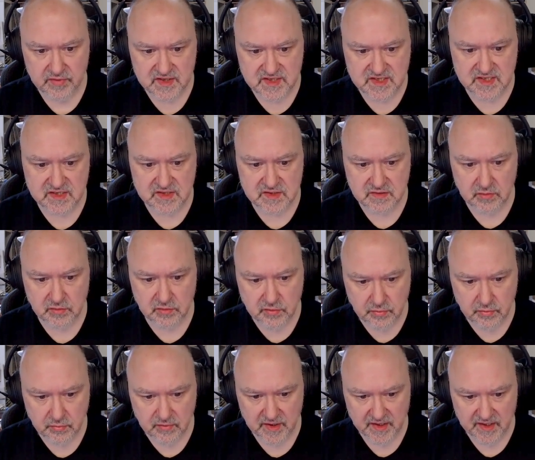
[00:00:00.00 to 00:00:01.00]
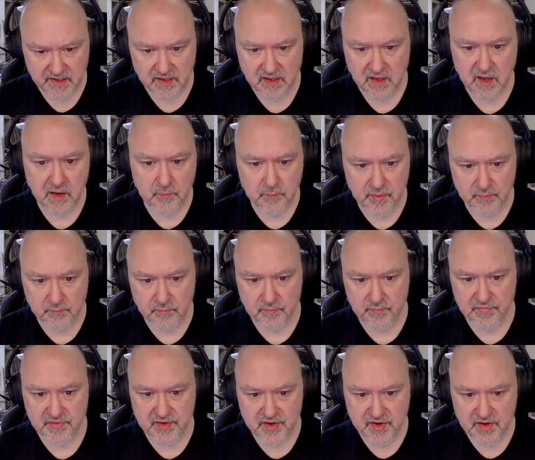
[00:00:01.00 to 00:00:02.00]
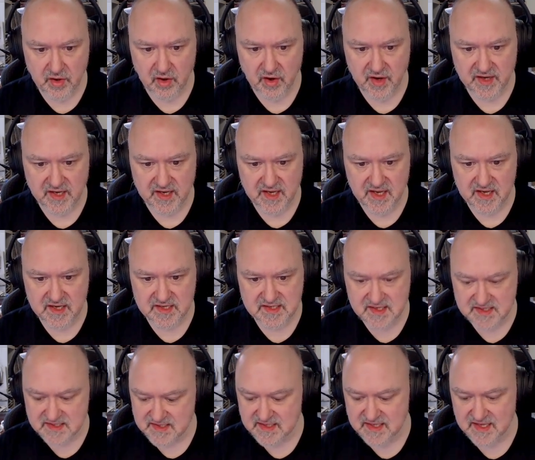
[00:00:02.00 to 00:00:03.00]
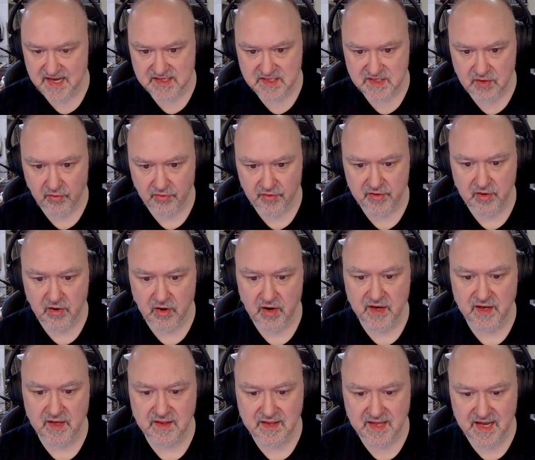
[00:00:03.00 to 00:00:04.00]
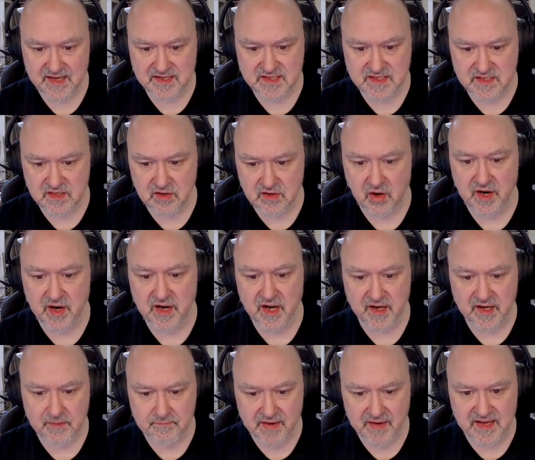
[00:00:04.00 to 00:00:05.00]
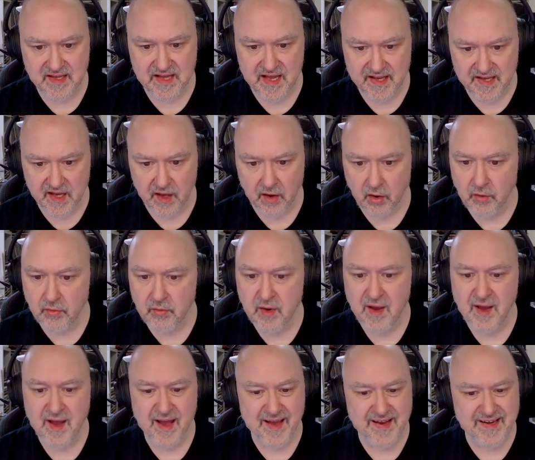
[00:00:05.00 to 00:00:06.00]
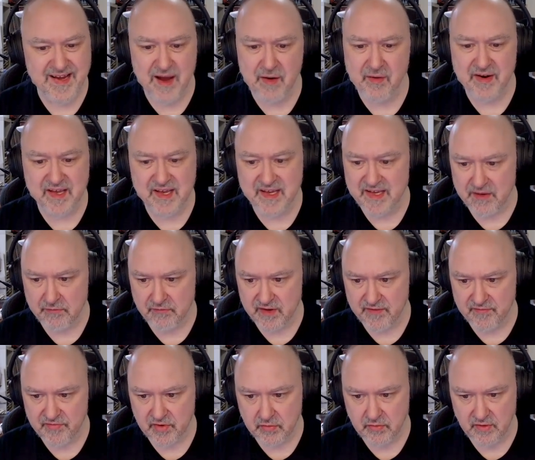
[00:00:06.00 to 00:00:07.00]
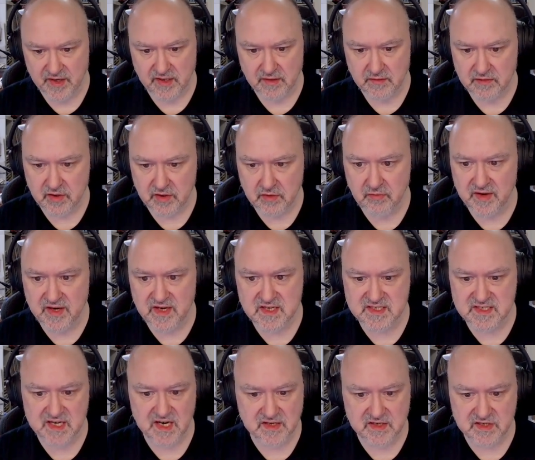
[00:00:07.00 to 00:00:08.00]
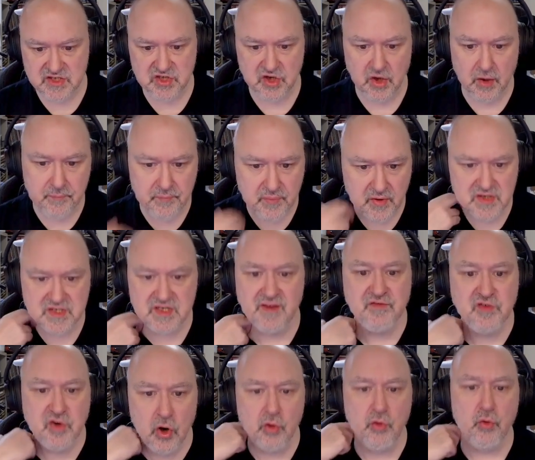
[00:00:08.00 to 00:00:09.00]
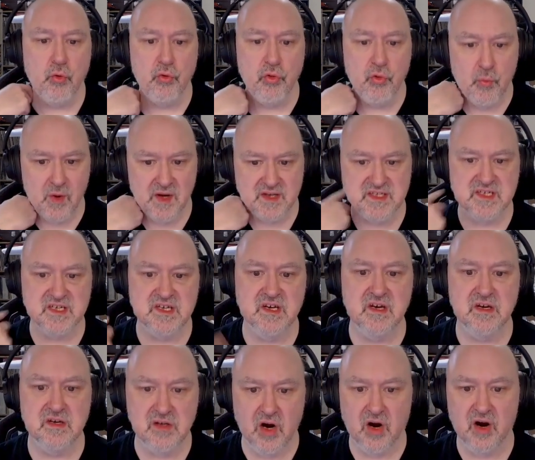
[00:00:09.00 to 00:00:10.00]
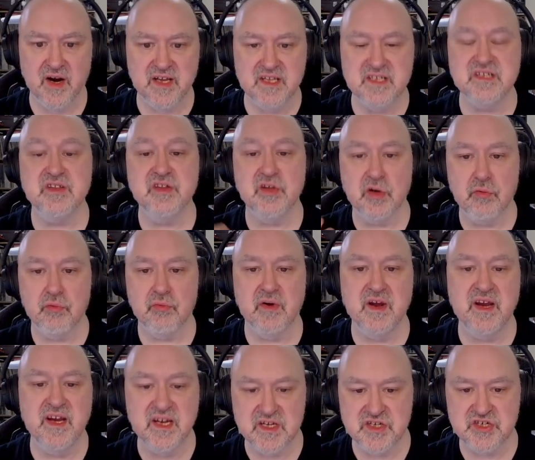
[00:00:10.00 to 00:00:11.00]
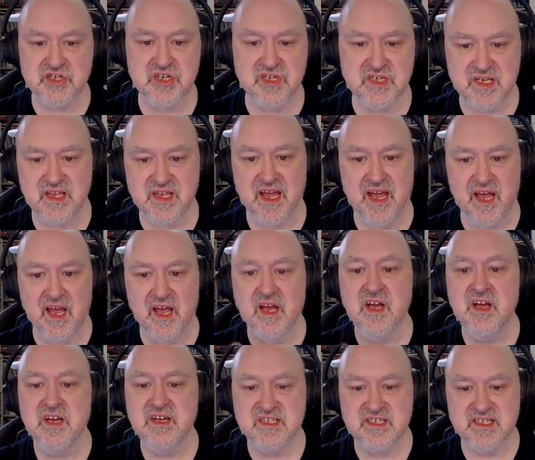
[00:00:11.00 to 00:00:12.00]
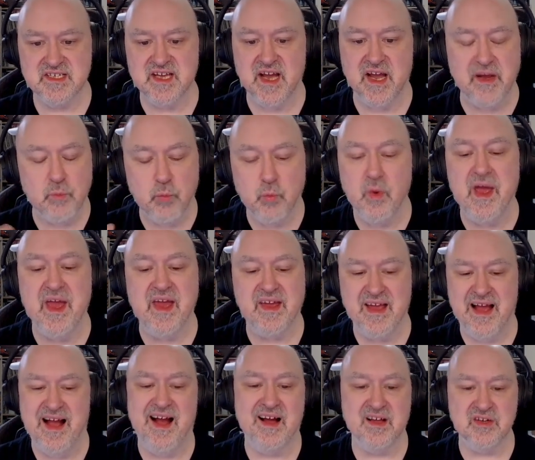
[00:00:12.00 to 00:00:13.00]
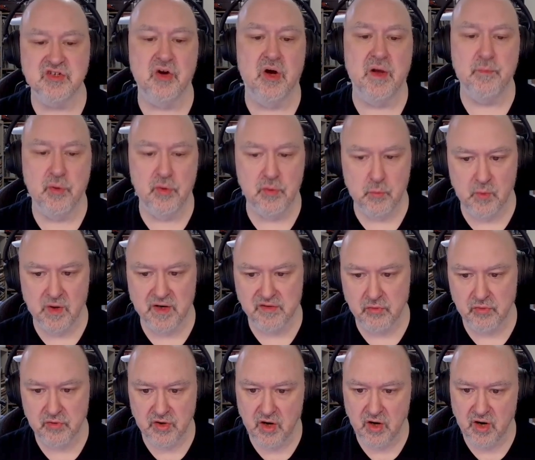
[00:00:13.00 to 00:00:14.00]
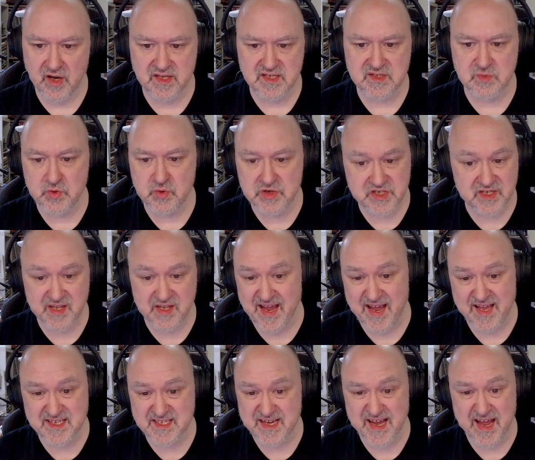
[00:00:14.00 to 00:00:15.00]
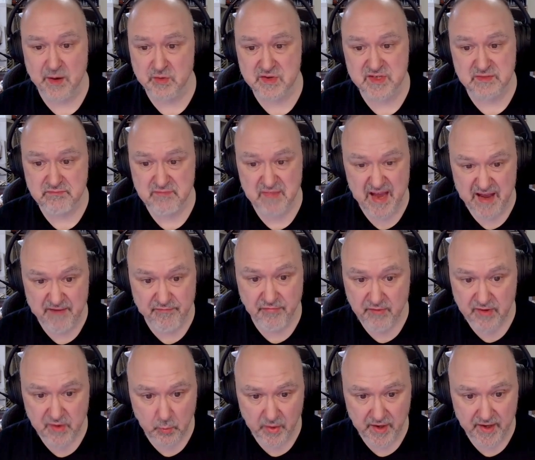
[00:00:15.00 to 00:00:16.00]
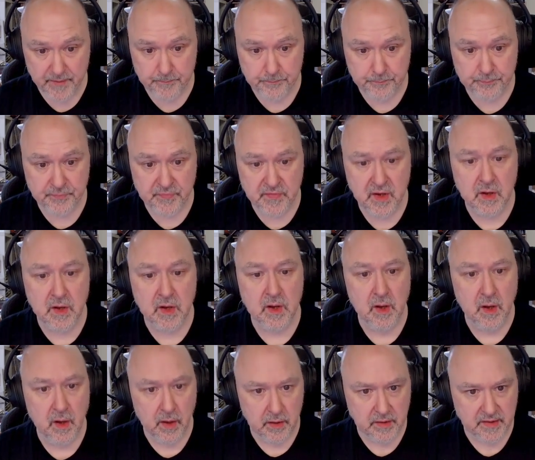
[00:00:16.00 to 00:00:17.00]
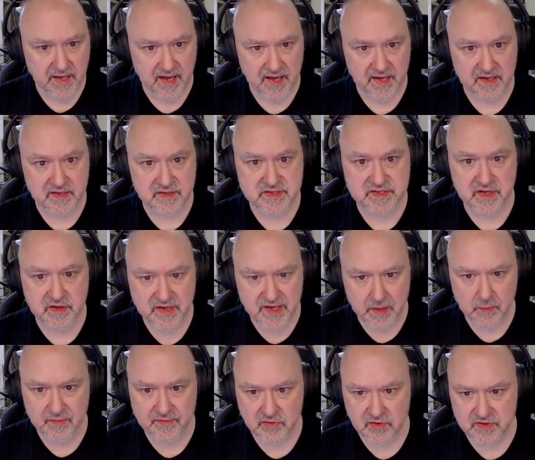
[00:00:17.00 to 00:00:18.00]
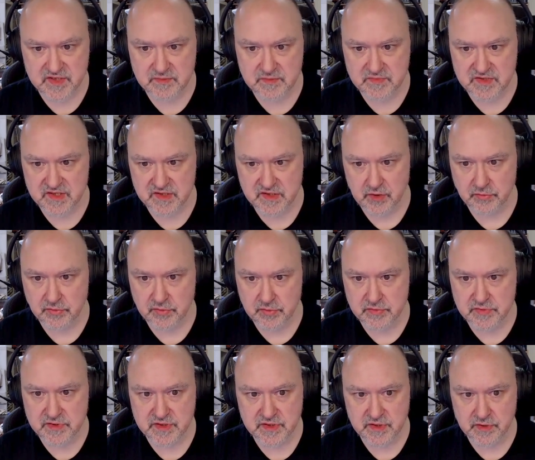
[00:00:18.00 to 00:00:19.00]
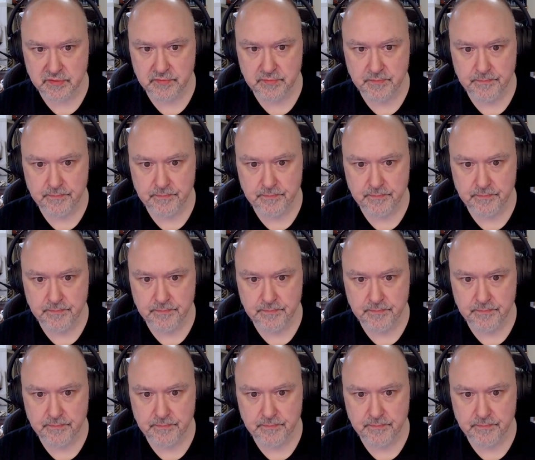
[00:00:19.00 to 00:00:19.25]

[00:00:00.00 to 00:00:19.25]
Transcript: This is green, but the nine here says that's not the nine, that's the nine. I can make that yellow, and now I can get rid of the green. The green has done its job because I've got all the ones and the nines, and the green is just there to say where can't I put one or nines, which the answer now is everywhere. Okay, so now we've got some Sudoku to do.